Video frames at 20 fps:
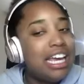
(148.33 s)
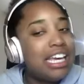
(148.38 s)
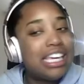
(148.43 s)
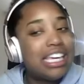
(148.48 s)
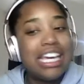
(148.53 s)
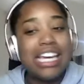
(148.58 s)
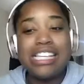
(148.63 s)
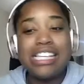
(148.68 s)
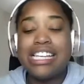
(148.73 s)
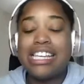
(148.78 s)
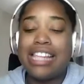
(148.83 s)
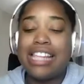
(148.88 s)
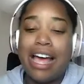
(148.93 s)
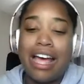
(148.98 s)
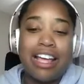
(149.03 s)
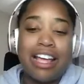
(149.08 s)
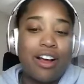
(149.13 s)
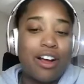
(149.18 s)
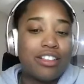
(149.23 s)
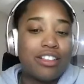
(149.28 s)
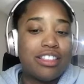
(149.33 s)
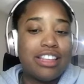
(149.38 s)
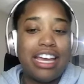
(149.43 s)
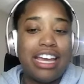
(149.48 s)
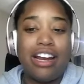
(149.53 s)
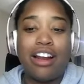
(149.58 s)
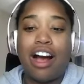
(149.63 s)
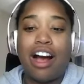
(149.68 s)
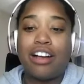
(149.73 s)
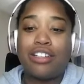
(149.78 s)
get into that
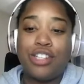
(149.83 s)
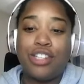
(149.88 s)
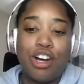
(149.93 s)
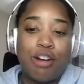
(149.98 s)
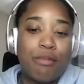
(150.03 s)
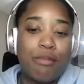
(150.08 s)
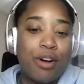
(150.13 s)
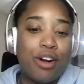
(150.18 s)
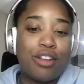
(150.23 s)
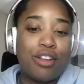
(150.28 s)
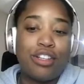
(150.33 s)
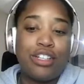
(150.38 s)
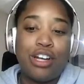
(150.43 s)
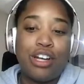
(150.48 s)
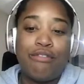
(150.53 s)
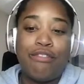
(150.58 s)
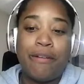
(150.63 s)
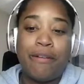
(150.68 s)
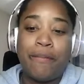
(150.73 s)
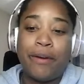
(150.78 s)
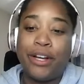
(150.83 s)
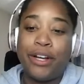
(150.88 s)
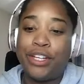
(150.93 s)
late October, early November,